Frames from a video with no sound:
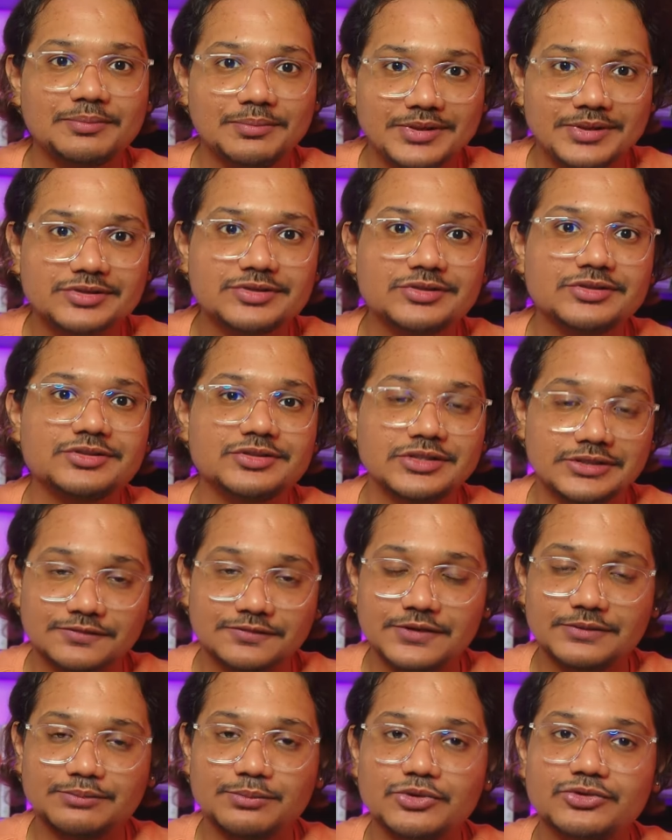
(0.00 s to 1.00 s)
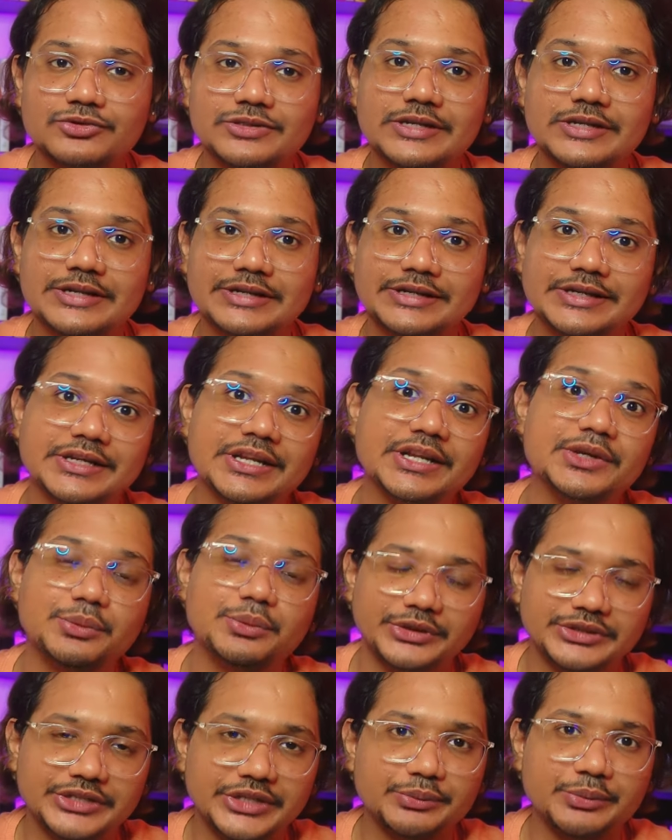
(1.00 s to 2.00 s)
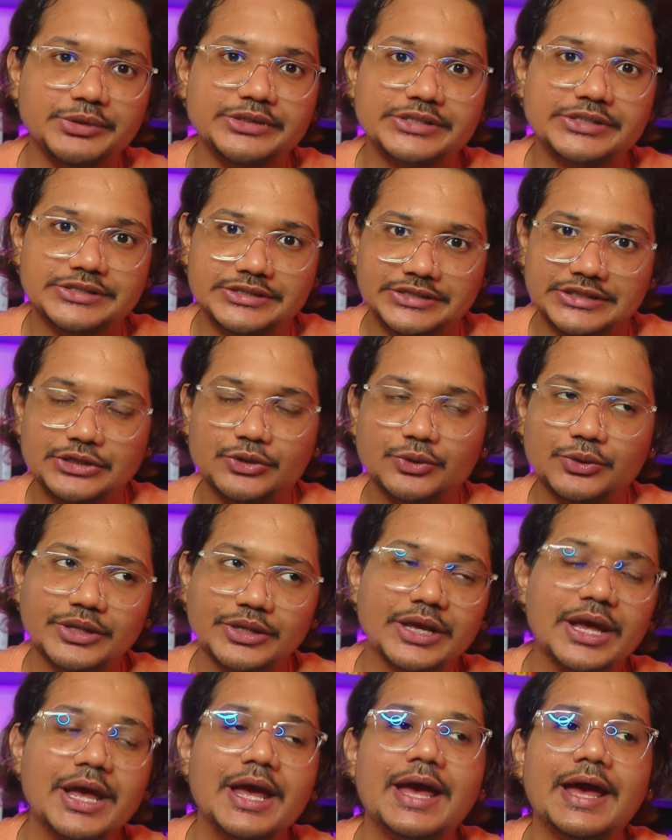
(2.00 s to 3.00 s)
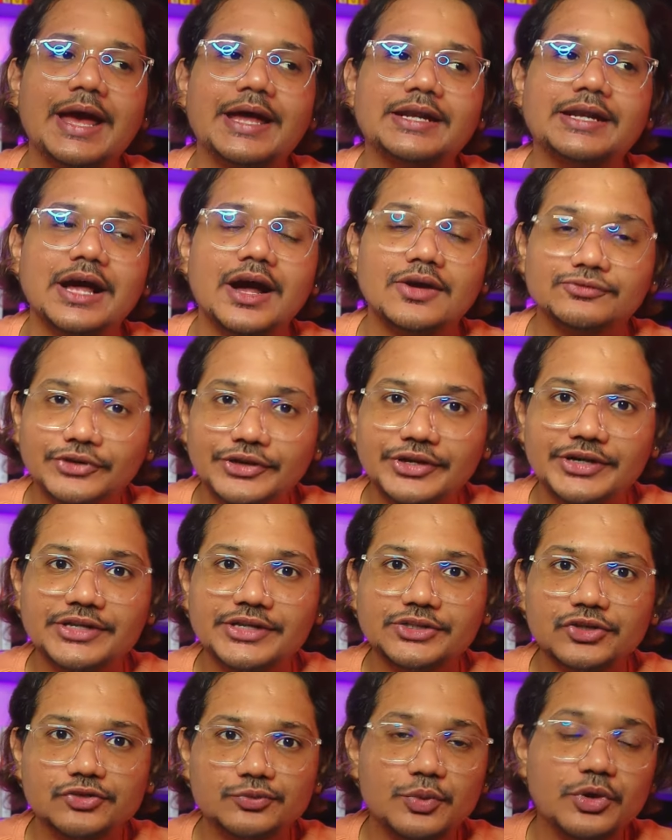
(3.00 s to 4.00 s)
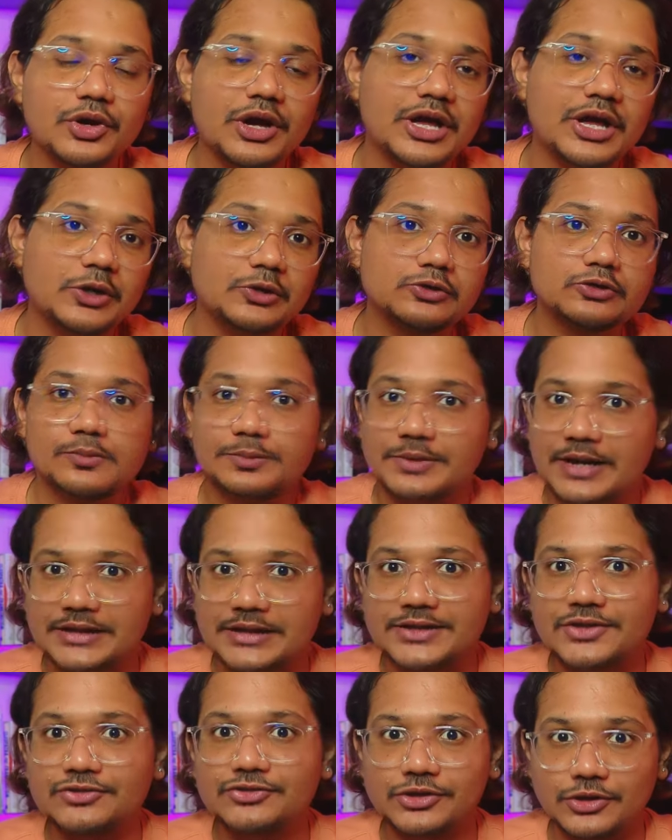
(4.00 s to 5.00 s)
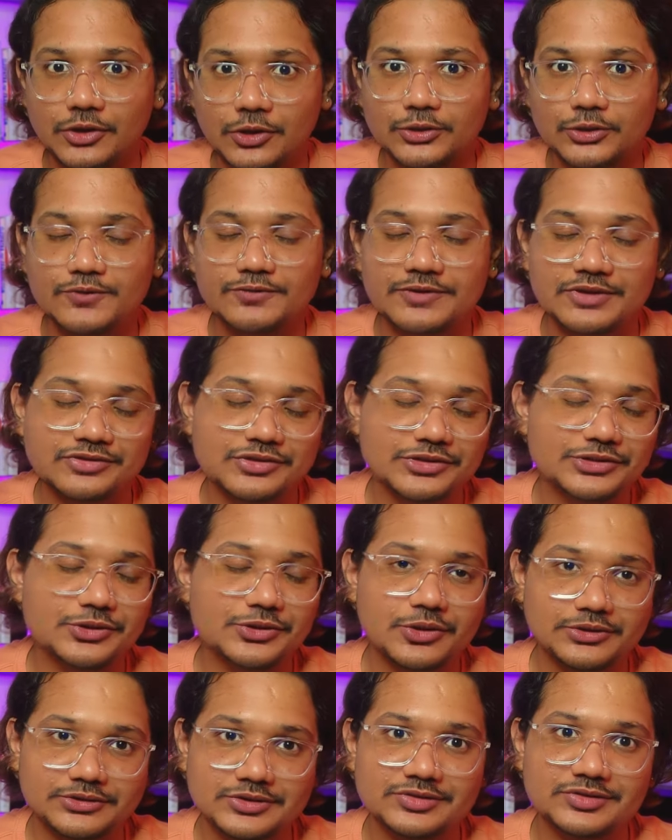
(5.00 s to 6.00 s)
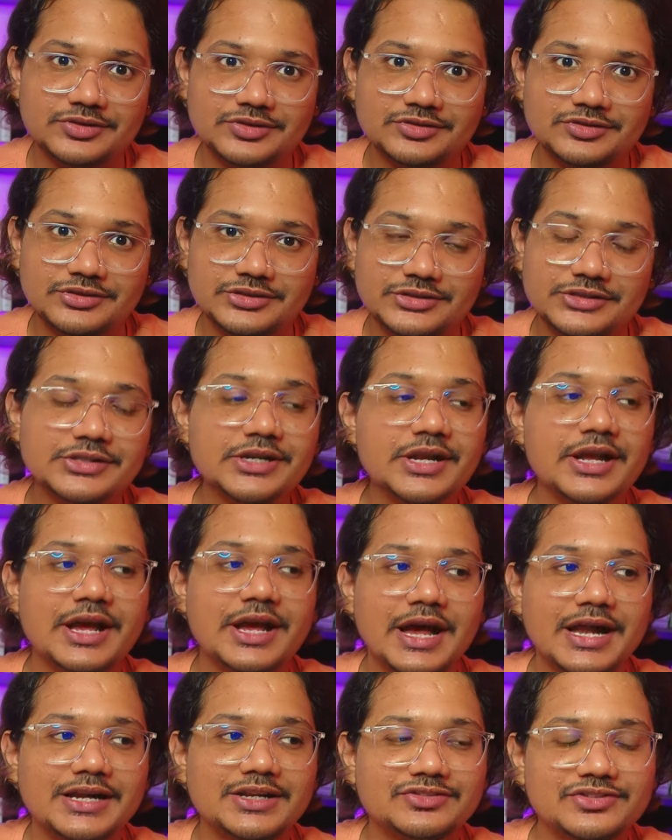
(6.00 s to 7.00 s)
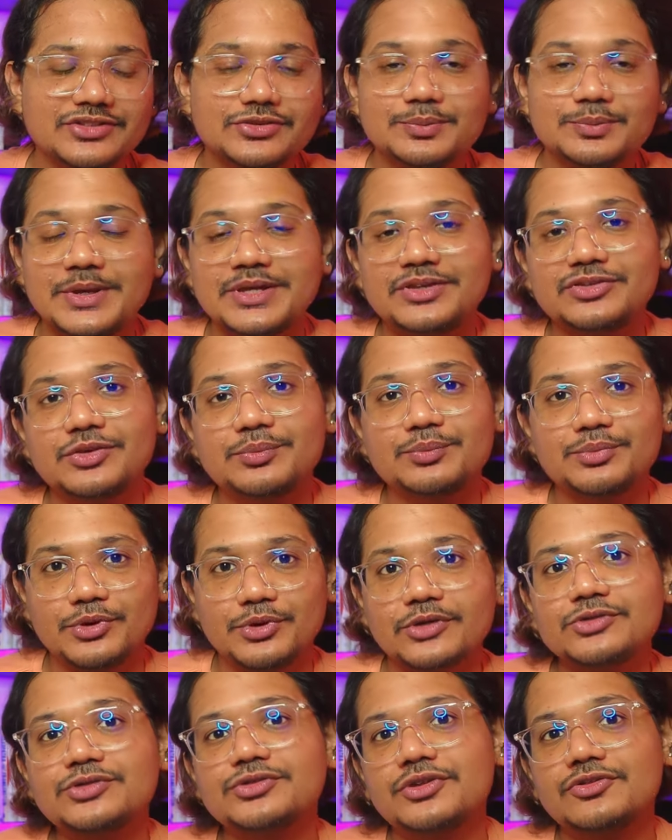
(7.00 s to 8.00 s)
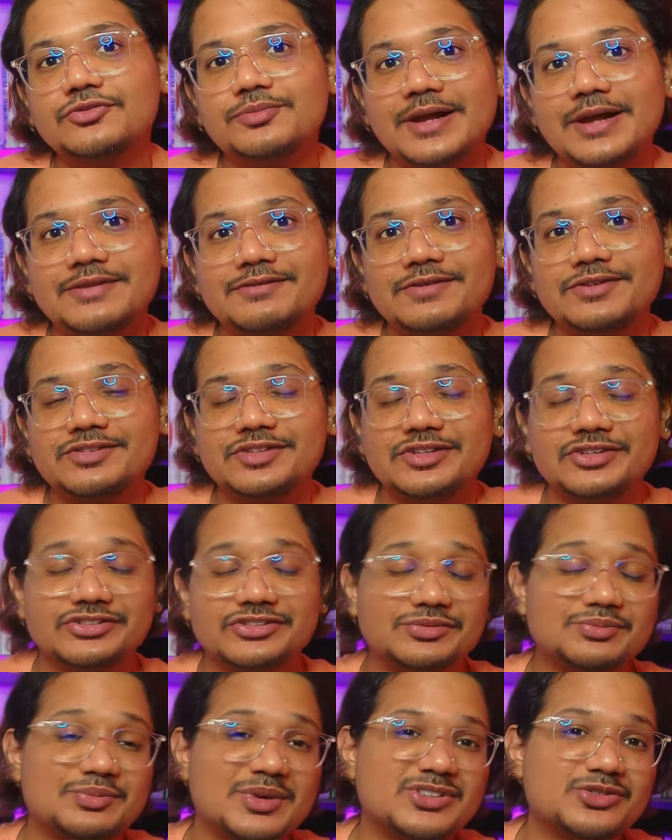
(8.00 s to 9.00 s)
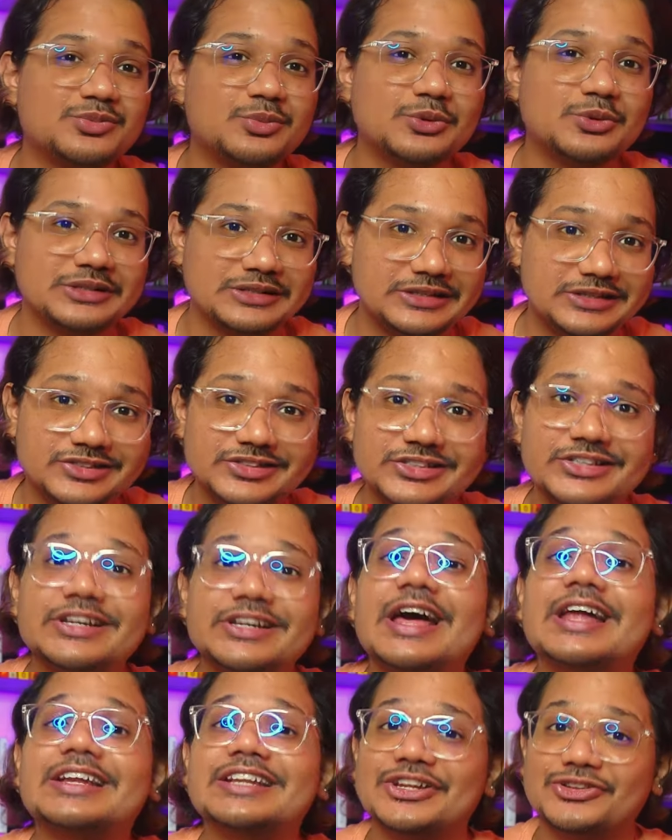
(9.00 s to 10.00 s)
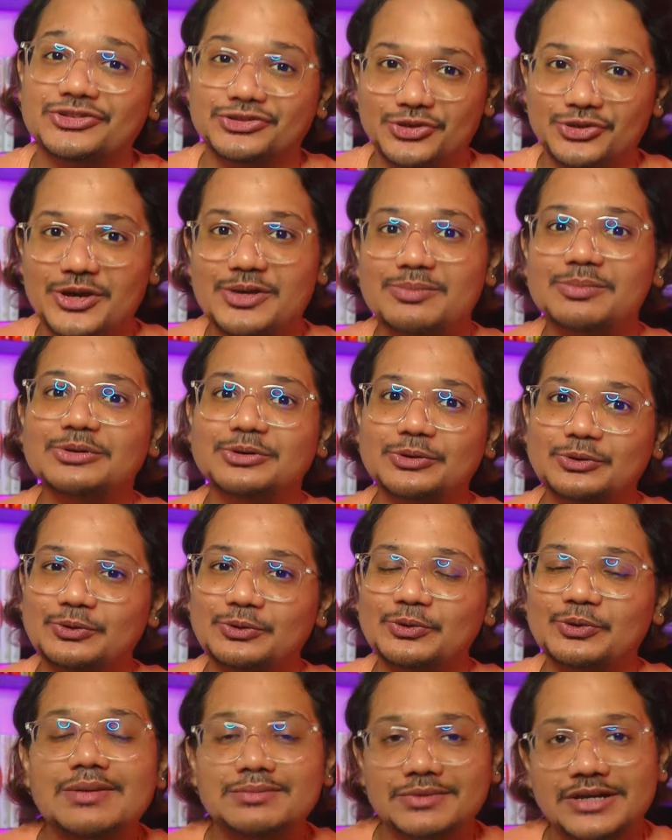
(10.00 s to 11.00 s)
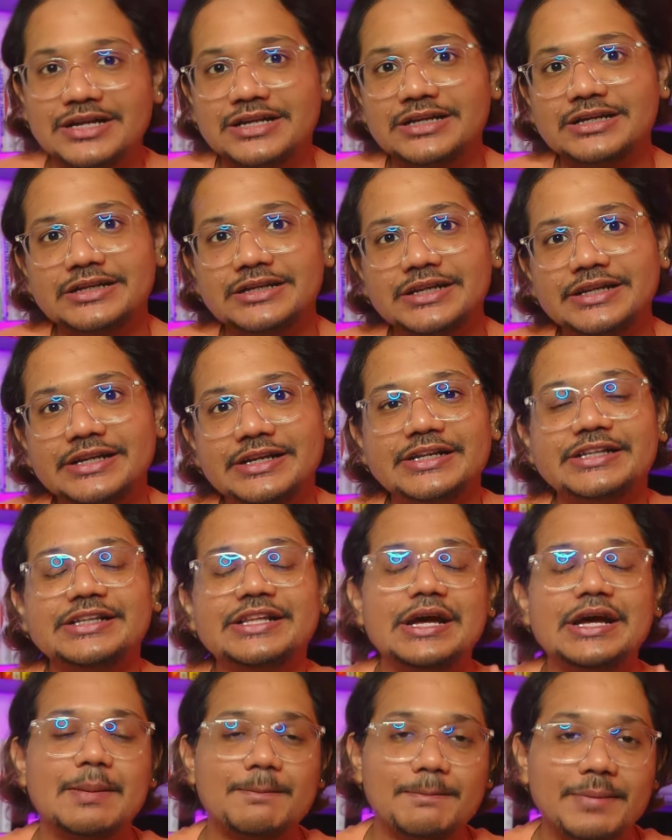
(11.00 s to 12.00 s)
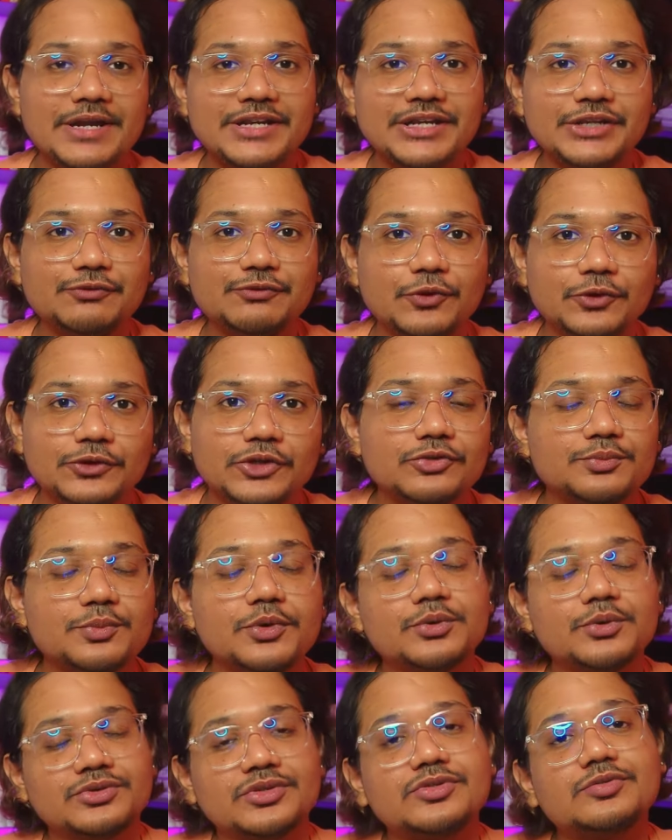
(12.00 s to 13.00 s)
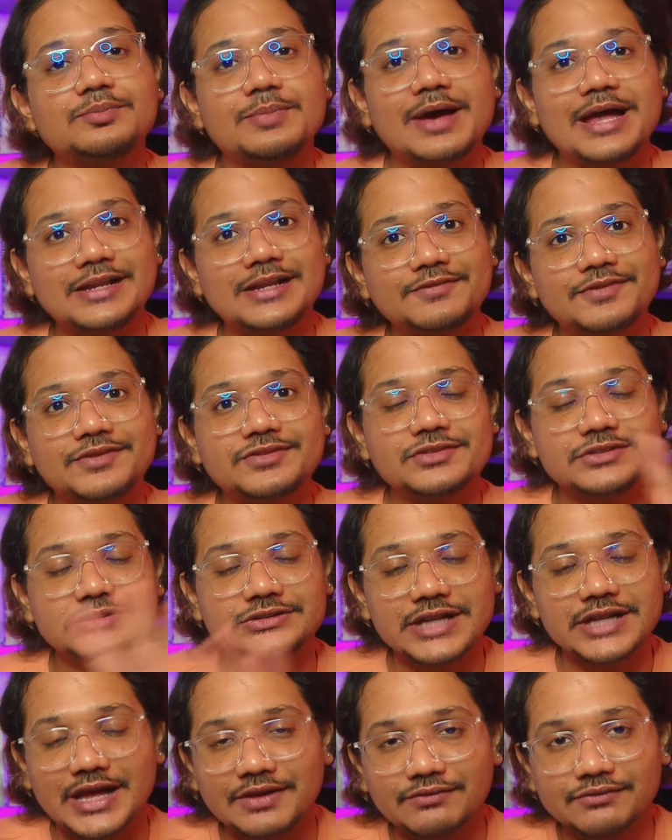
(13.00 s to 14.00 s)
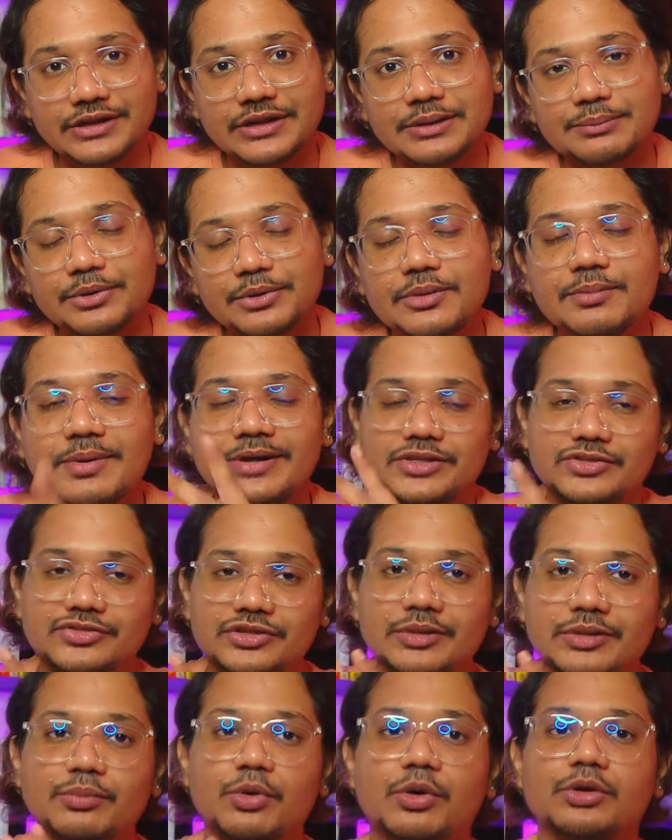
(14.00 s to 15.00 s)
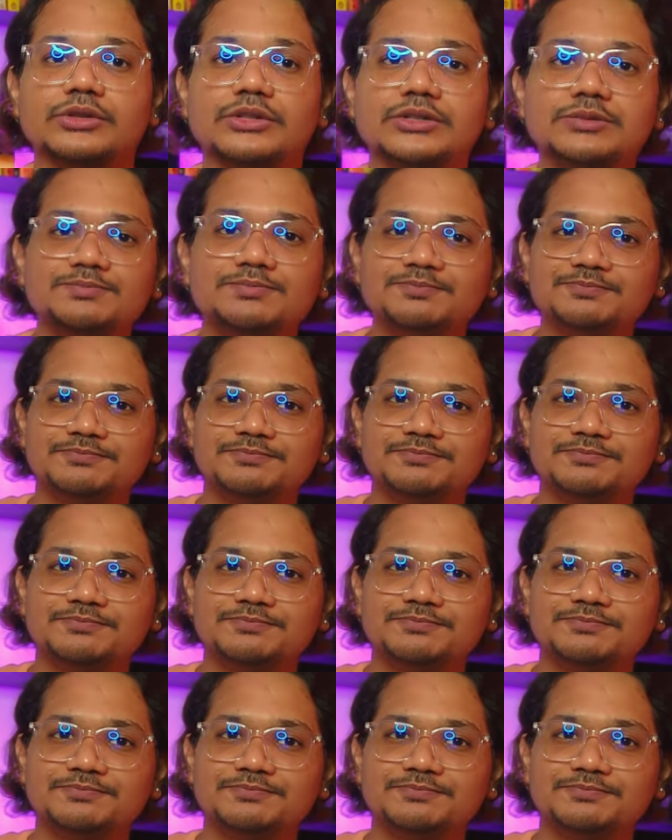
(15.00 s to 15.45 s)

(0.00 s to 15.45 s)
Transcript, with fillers: the best self-help books that I did in 2023. Okay, and after reading this book, I also practiced a lot of things that the author says here, and it just makes the process of manifestation much more easier and enjoyable to. I'm currently reading the companion for this book, which is Manifest Dive Deeper by the same author.